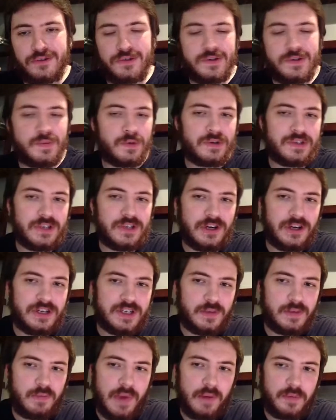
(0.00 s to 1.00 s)
Sports Cards
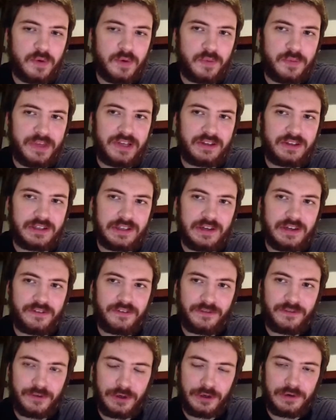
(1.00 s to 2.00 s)
and Memorabilia
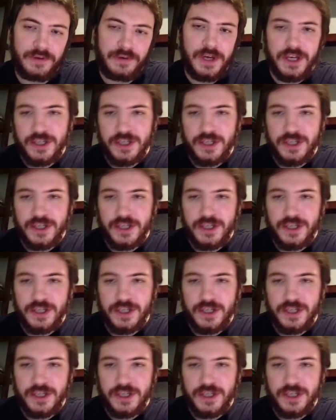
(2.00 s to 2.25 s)
for